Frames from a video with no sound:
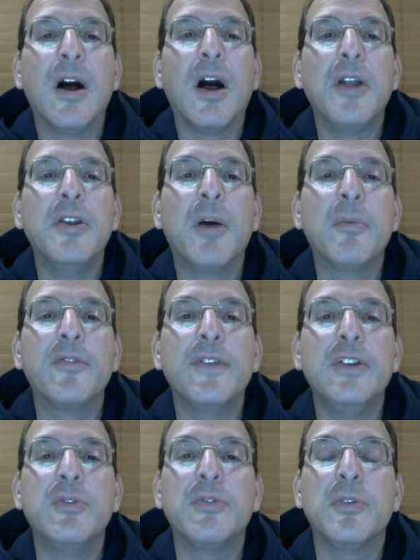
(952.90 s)
a number of
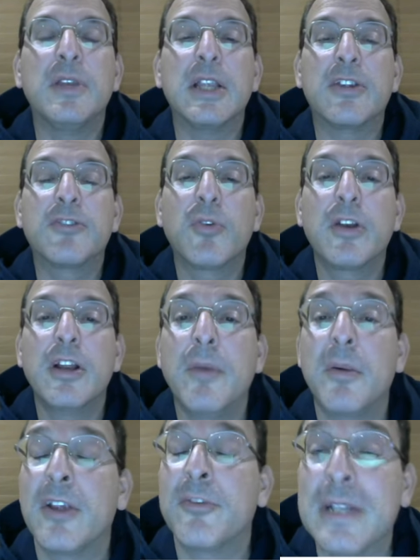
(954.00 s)
individuals with extraordinary
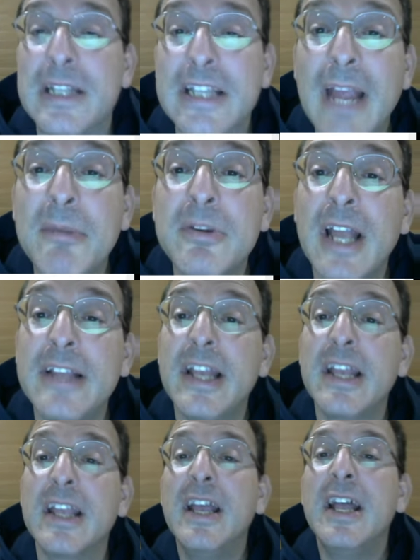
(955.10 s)
memory has been labeled
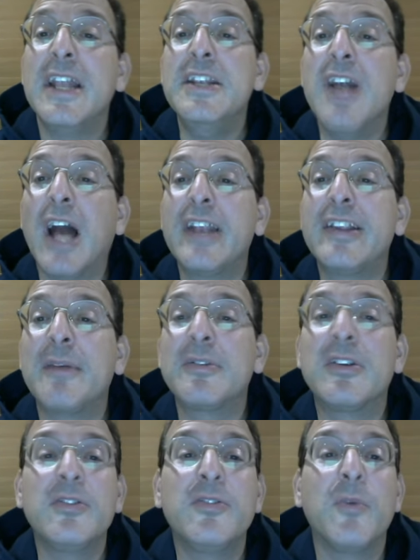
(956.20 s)
eidetic, not established
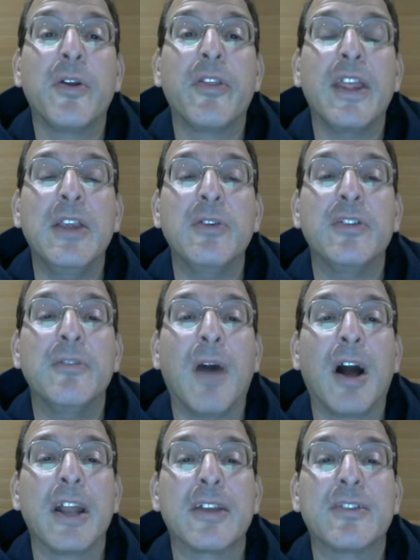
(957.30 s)
conclusively whether they use
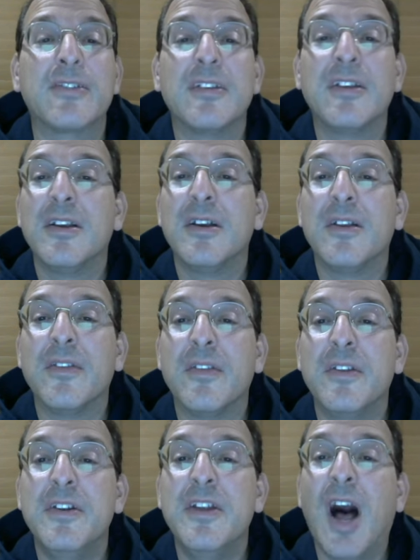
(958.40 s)
mnemonics.
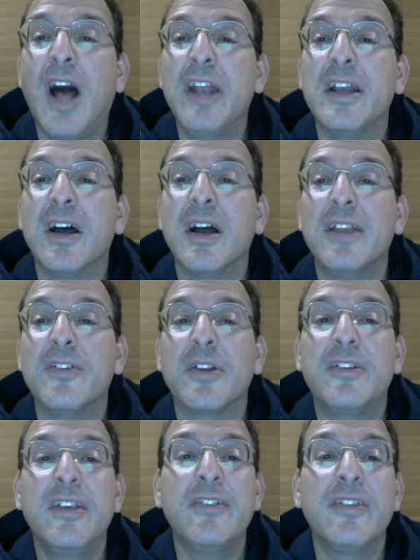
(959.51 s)
Nadia is
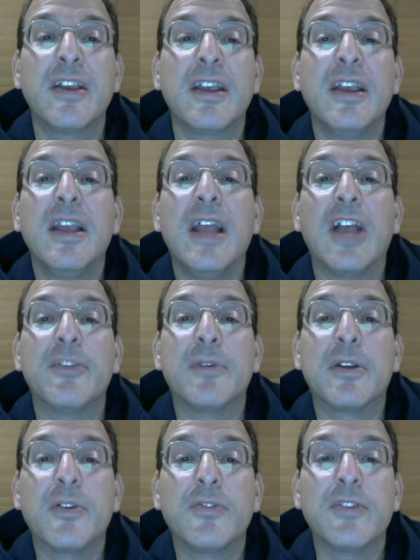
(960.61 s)
autistic, has been
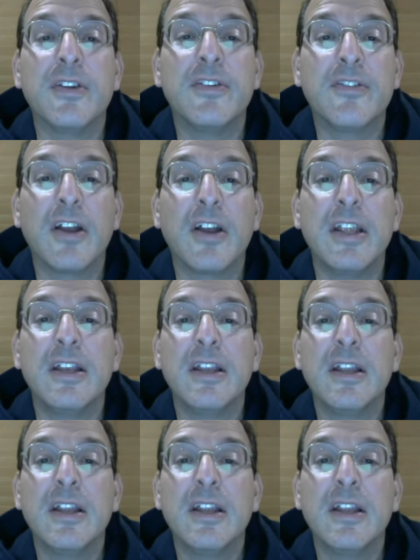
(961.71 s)
closely studied.